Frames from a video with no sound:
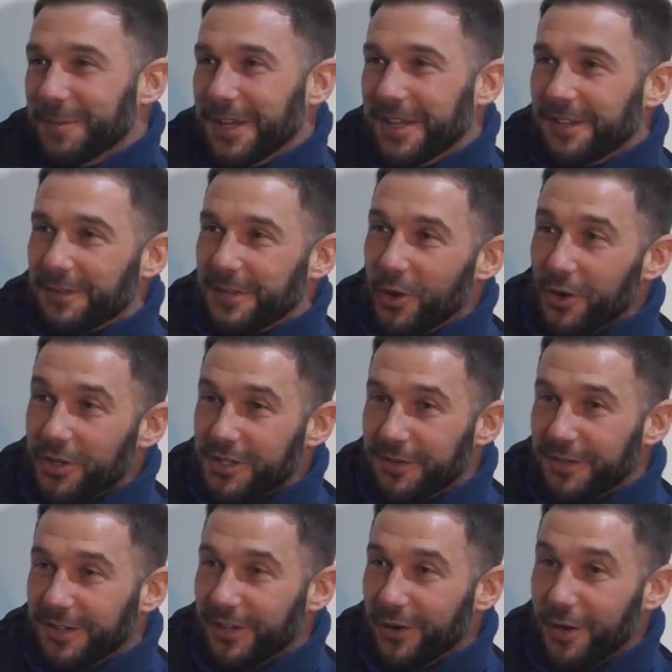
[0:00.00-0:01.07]
just yeah, got us
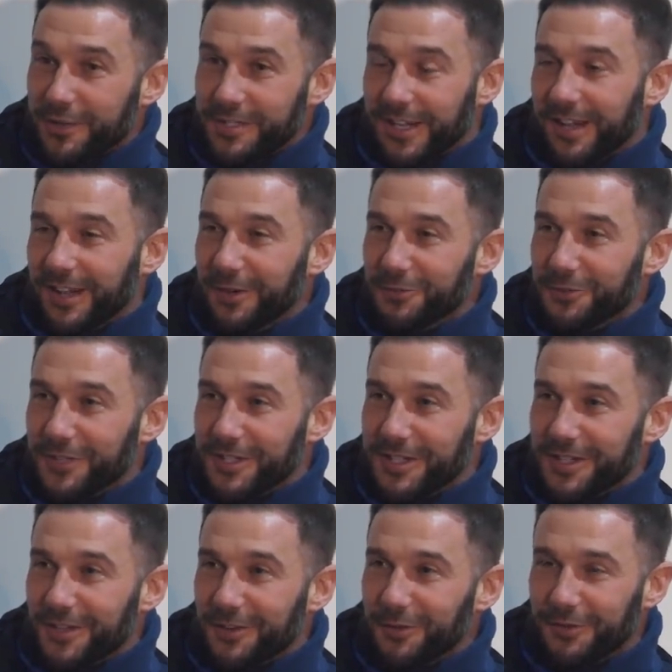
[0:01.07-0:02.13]
even, they got us in a lounge at
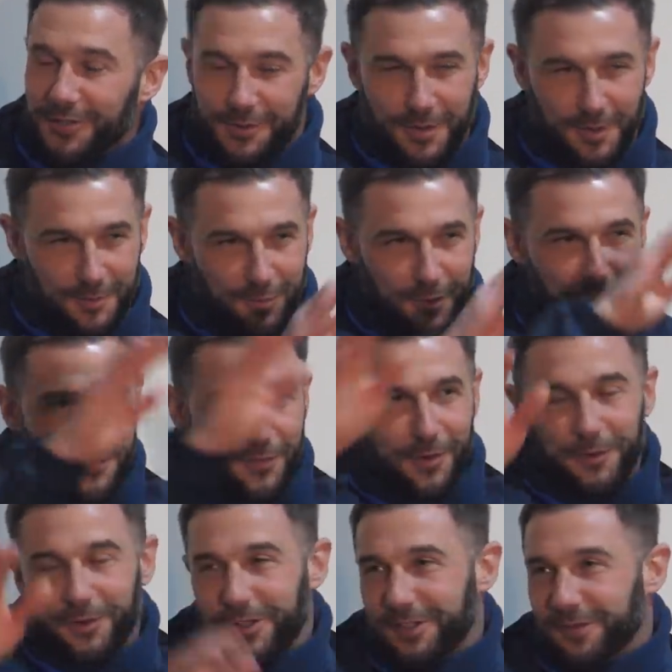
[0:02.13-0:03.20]
Easter Road as well.
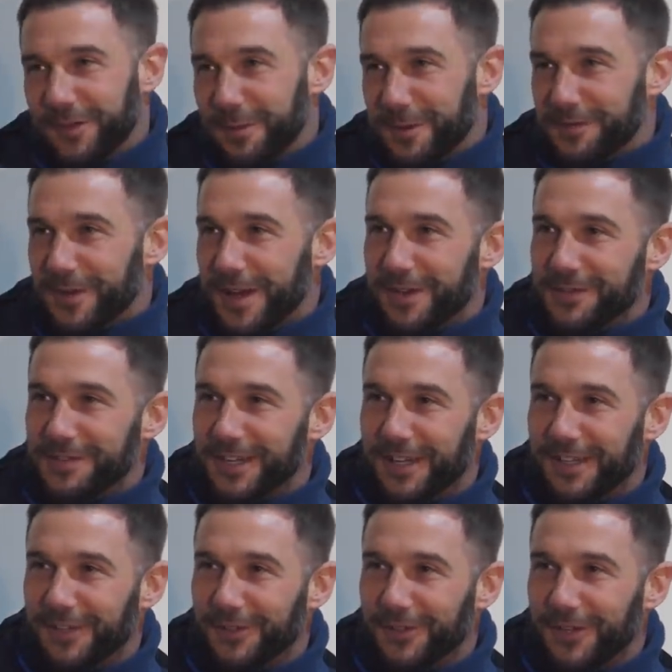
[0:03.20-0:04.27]
Beautiful looking, famous five
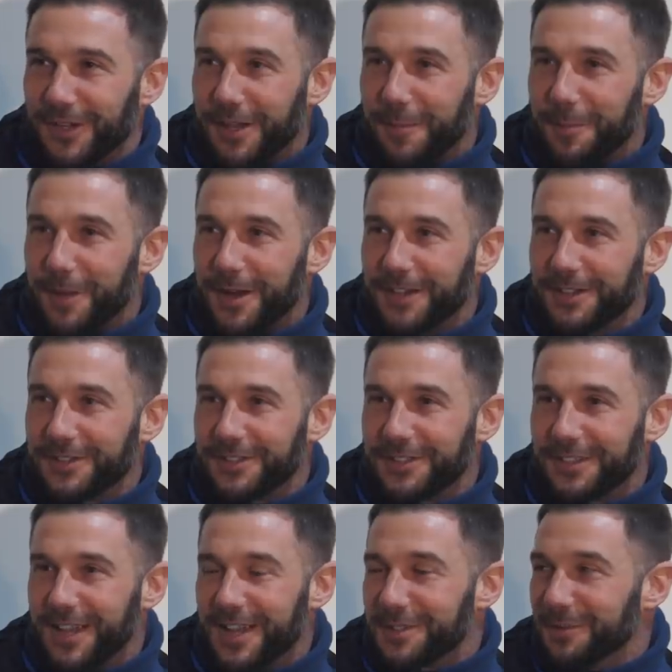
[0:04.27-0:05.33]
star, looking onto the
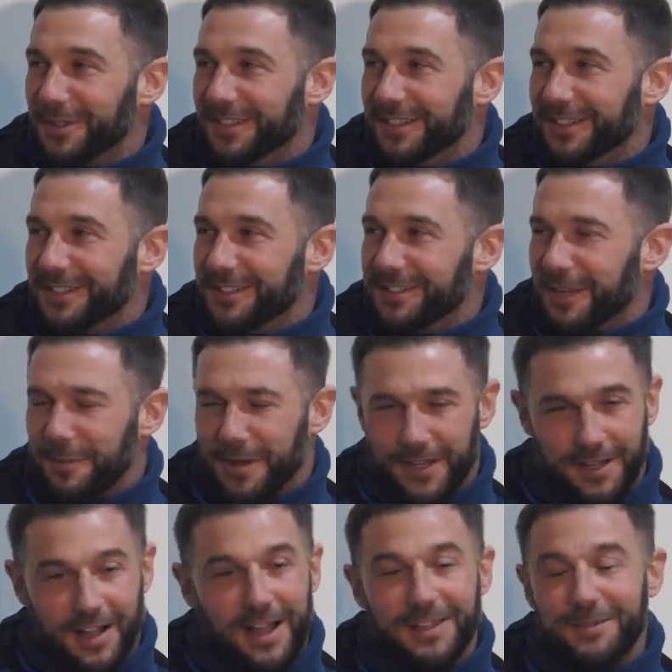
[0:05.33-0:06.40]
pitch, glass windows. I'm
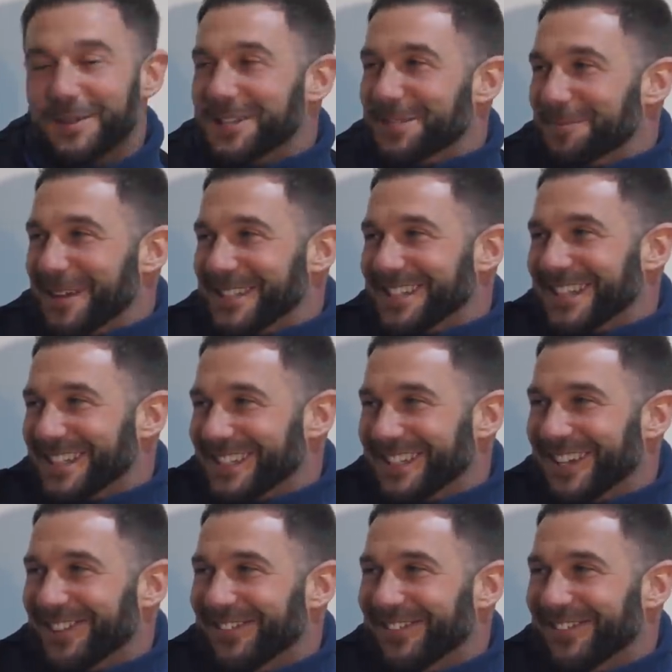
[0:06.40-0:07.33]
thinking, ah, he means business here.